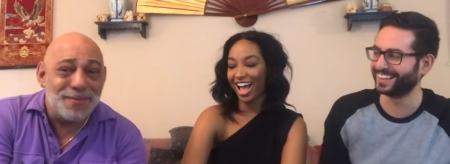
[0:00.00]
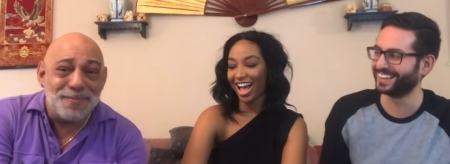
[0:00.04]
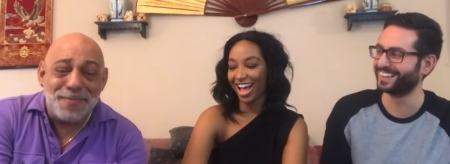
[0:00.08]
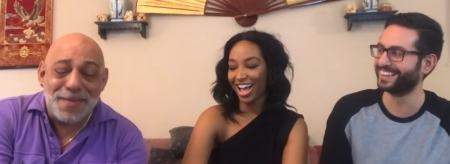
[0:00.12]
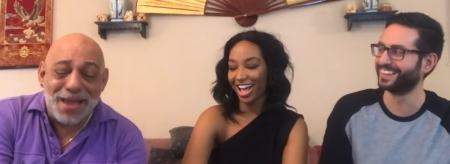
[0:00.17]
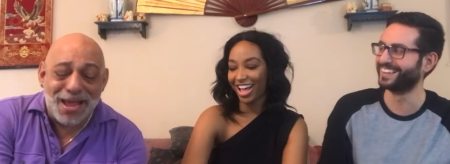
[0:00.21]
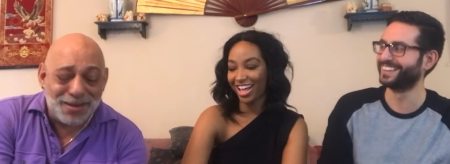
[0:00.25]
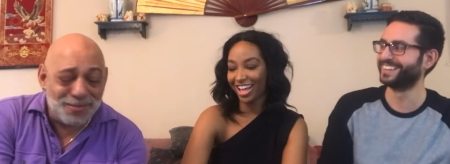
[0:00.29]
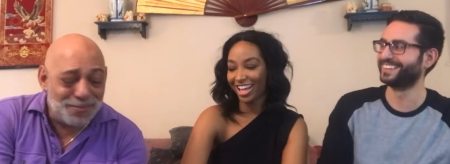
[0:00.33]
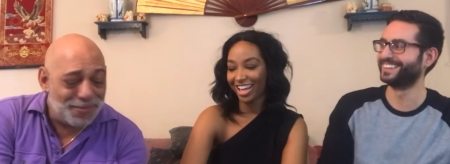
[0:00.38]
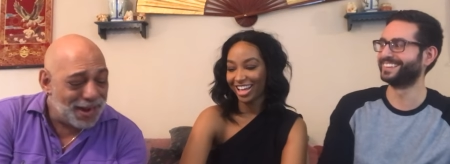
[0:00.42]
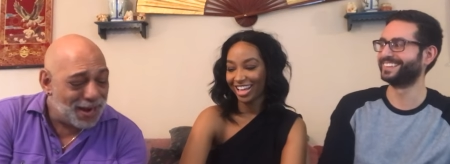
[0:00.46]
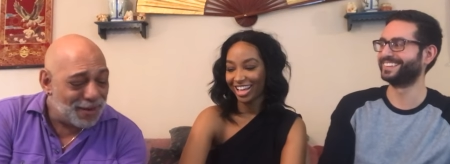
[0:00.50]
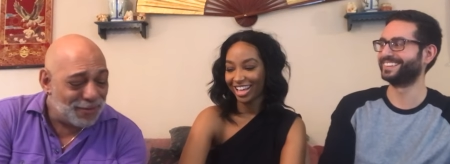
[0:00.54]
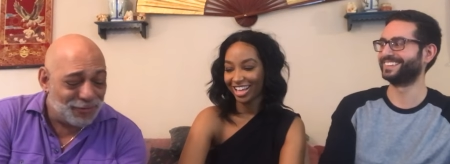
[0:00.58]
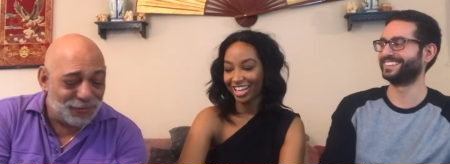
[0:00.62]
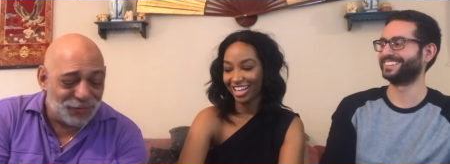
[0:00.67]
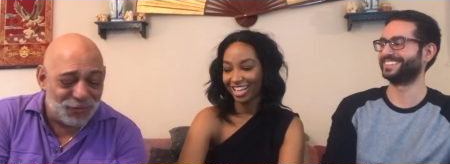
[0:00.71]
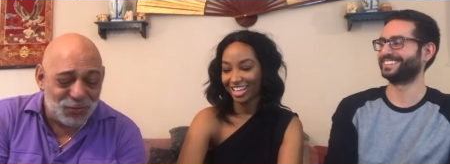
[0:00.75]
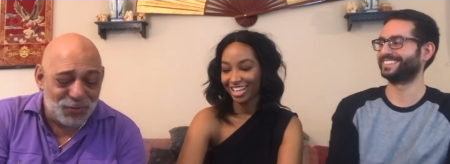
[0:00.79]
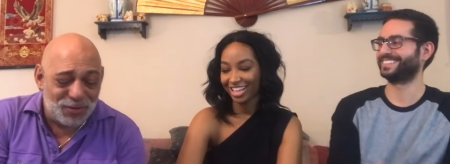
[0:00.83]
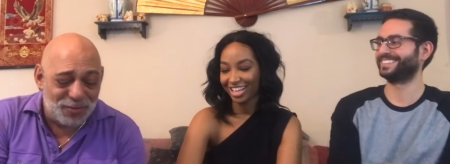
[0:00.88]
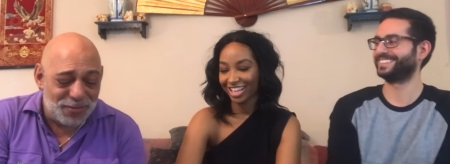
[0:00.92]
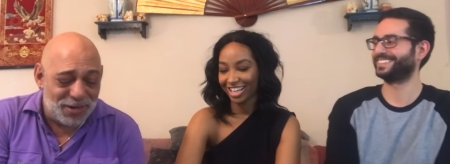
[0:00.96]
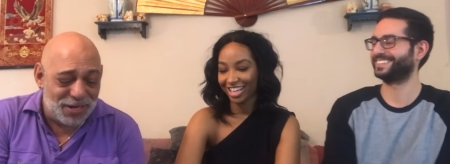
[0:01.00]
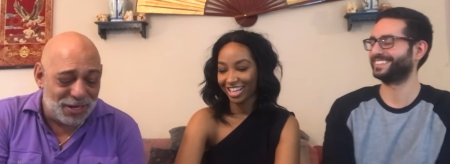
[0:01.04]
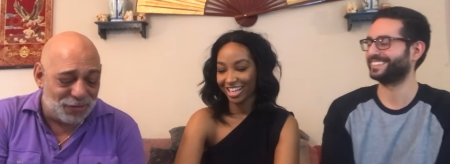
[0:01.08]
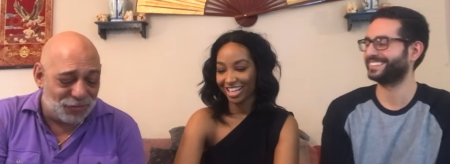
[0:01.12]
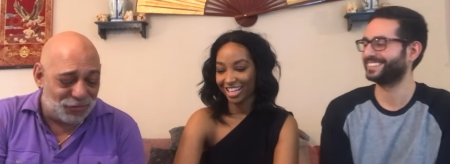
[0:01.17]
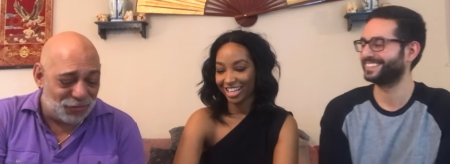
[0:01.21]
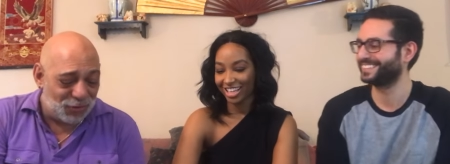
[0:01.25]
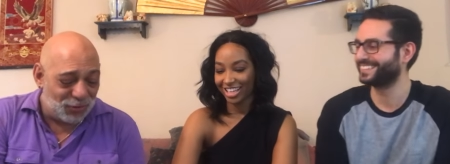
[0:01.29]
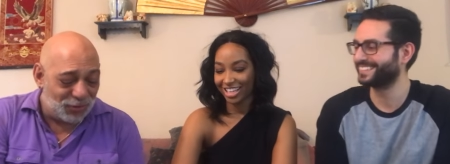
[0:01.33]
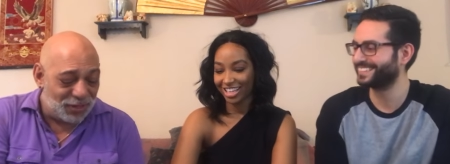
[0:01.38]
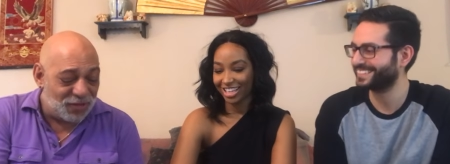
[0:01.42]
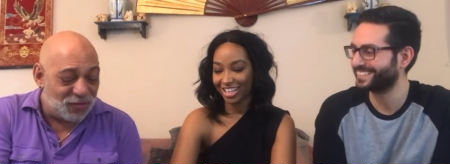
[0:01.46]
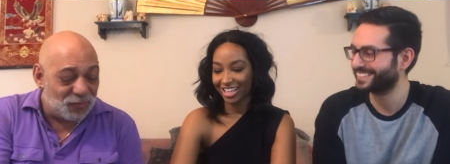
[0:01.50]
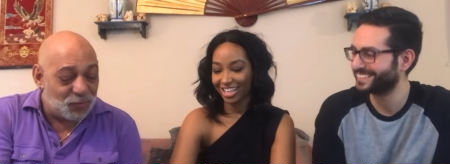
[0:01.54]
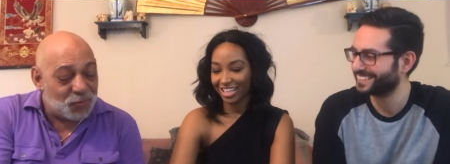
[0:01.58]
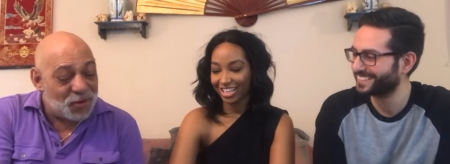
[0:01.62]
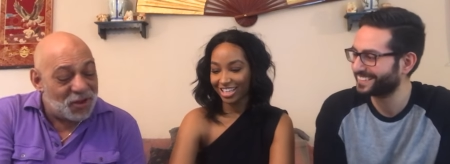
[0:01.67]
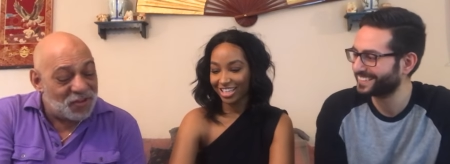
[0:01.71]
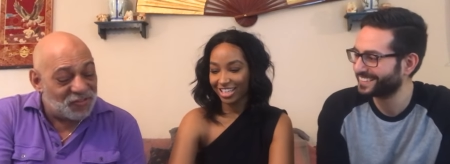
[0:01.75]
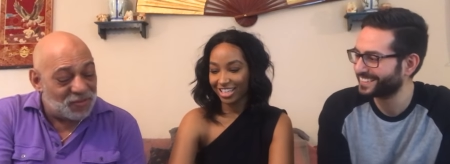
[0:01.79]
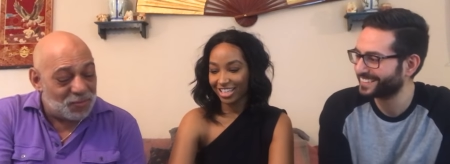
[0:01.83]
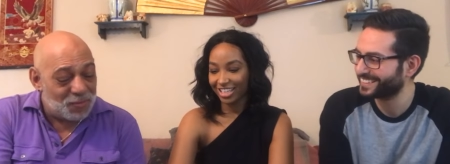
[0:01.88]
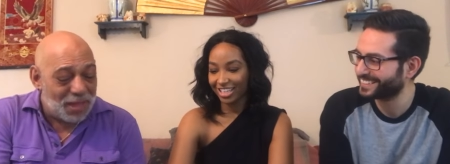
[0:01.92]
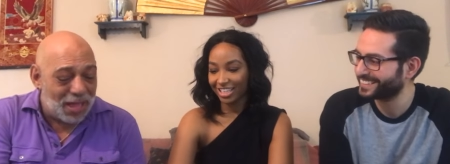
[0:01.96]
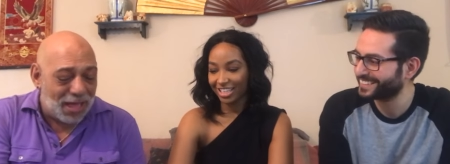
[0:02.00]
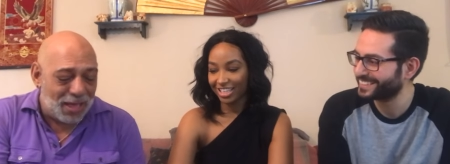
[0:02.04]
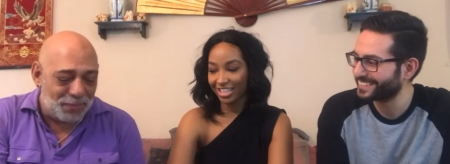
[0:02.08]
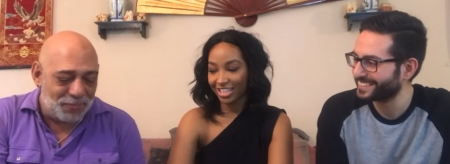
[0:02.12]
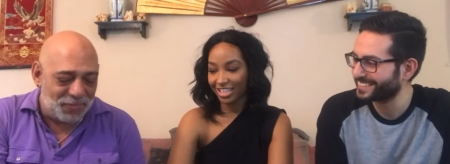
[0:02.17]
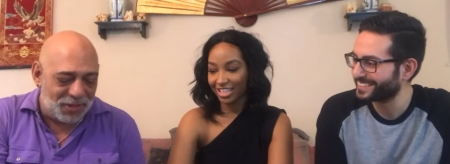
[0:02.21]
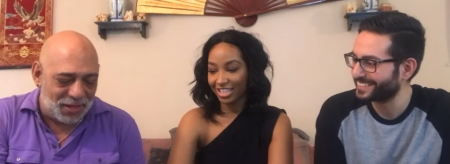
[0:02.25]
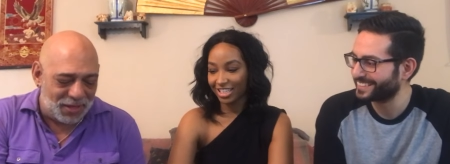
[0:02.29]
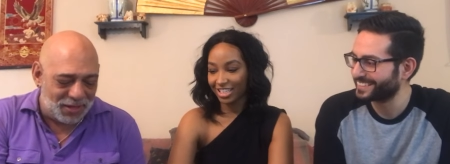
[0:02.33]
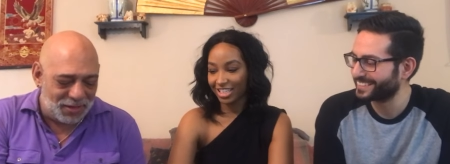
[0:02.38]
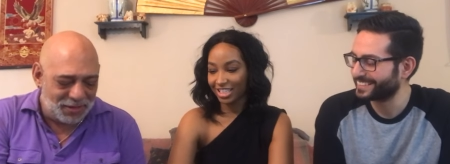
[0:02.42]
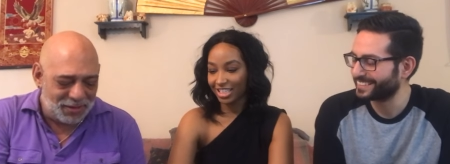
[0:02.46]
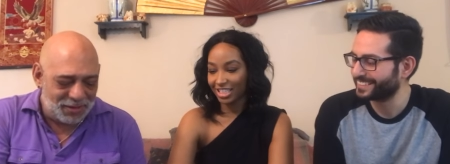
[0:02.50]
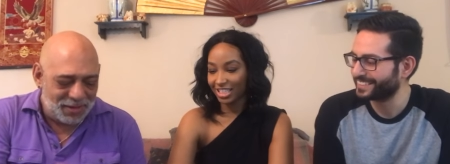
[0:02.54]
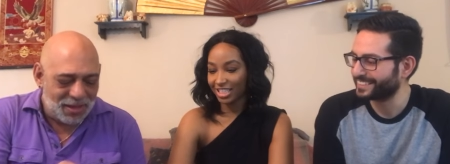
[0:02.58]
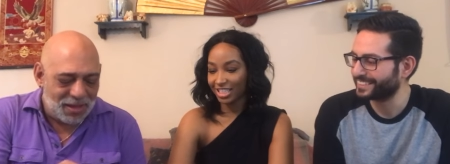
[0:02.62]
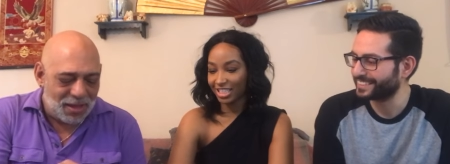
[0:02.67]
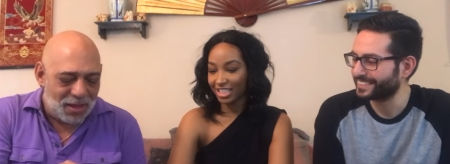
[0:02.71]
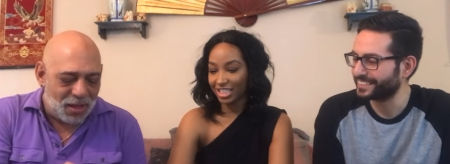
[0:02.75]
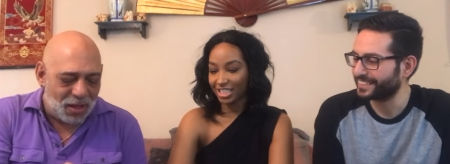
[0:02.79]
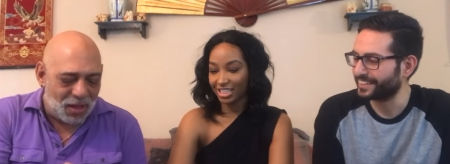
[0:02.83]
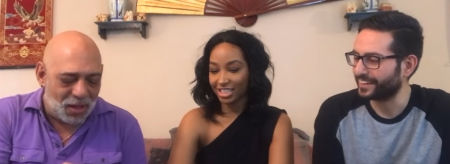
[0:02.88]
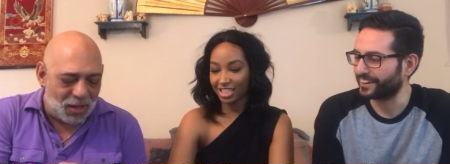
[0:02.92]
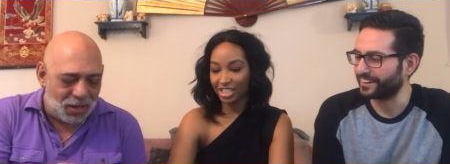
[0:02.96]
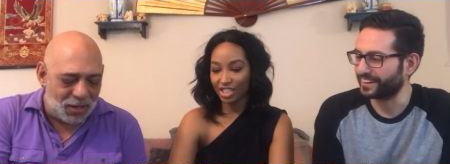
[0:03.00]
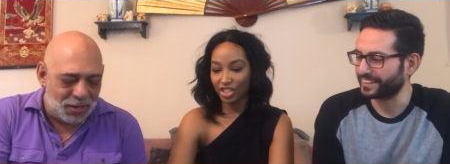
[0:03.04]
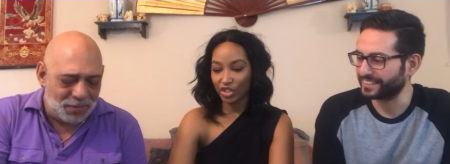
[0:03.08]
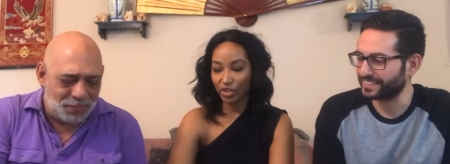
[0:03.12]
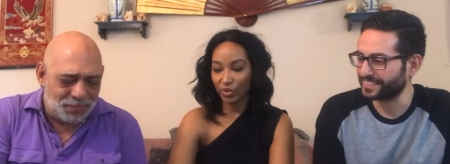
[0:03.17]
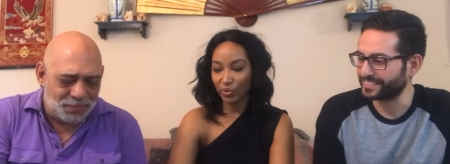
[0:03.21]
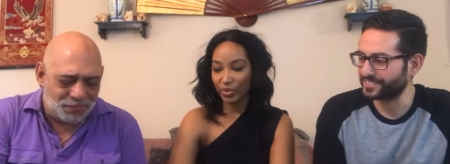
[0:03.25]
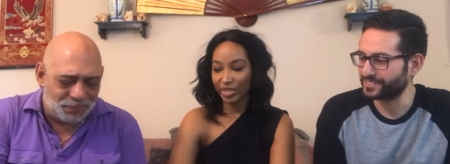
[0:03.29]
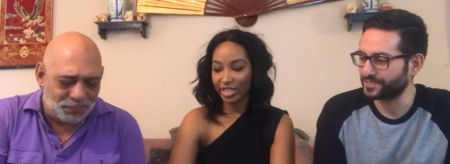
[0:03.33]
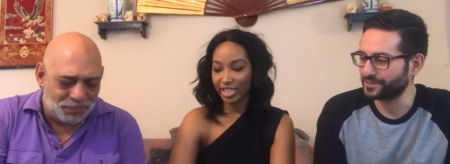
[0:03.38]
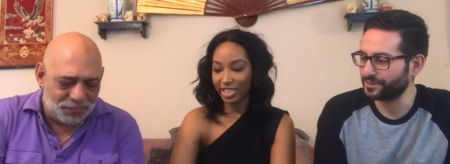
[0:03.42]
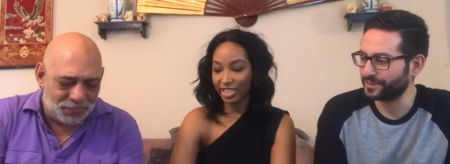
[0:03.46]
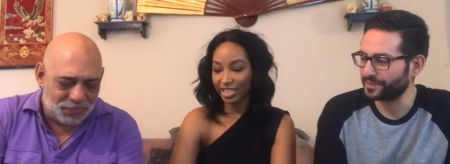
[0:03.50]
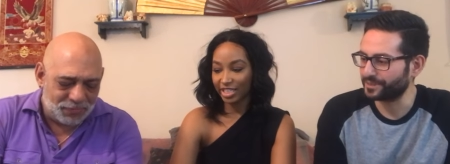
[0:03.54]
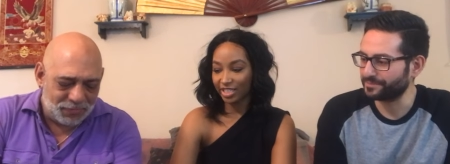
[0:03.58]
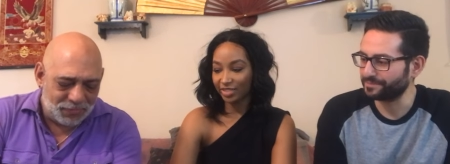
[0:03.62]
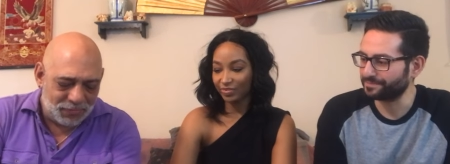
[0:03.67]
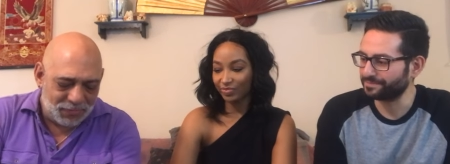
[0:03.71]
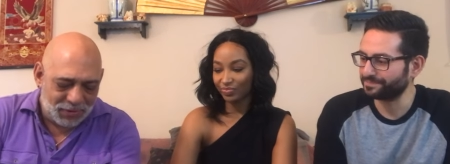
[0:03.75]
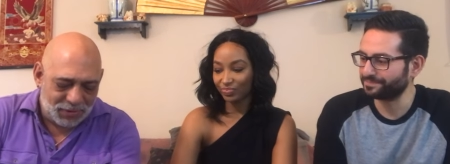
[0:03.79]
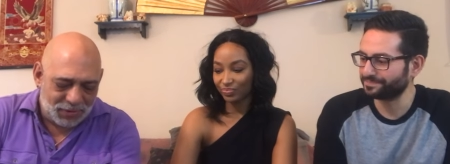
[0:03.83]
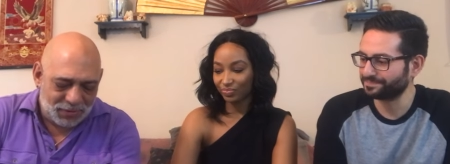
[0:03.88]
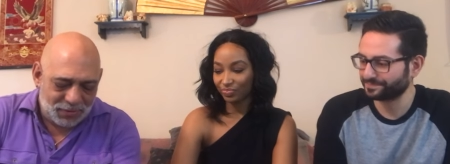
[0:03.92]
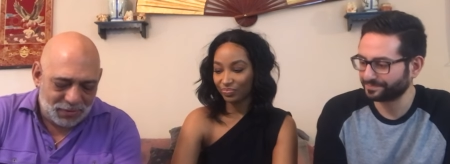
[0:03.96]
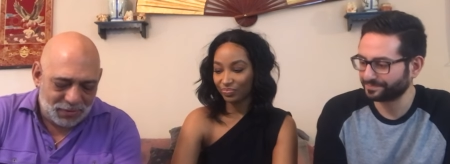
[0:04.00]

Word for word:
Speaker 1: I'm not embarrassed to admit it. So let's play some Habdan on. Let's do it.